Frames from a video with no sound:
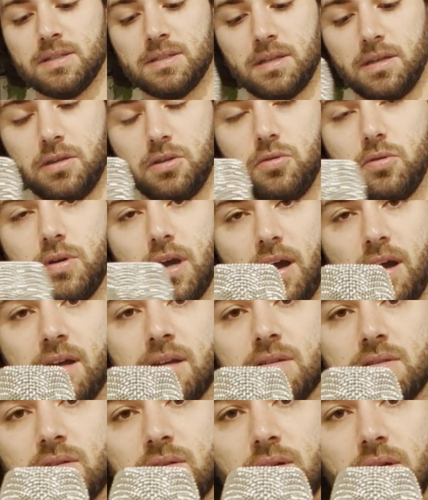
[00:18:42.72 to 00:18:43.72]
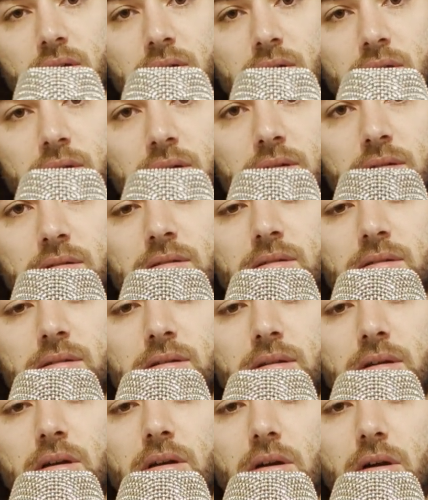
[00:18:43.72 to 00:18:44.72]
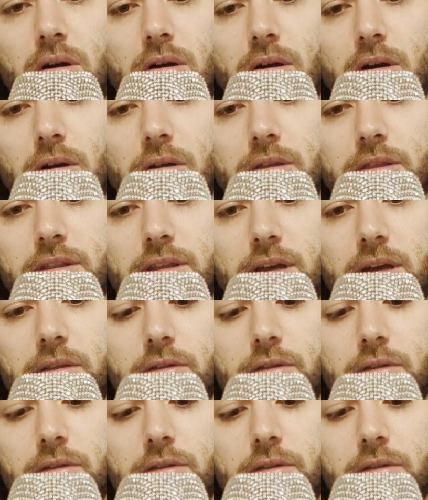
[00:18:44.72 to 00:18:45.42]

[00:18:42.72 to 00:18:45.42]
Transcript: you guys are the